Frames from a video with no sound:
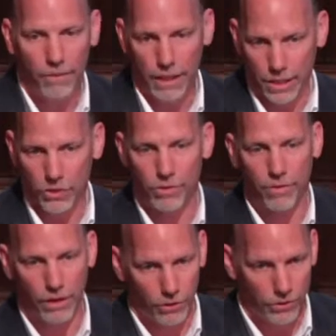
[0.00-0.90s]
in those
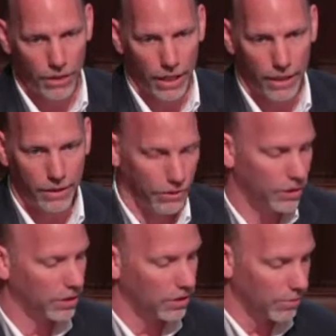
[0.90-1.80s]

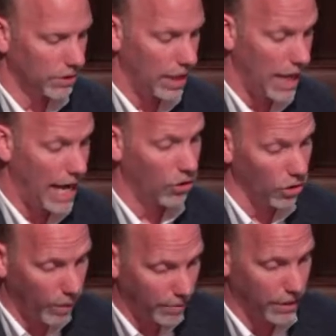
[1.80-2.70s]
systems, and all
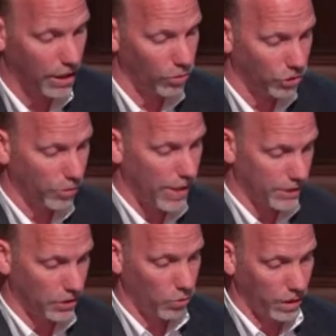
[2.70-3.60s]
the way up to the commercial bands
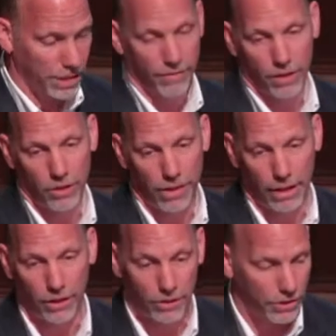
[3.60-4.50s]
at 2,700
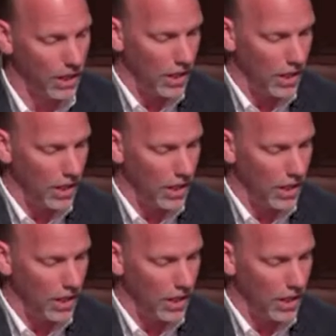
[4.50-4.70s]
megahertz.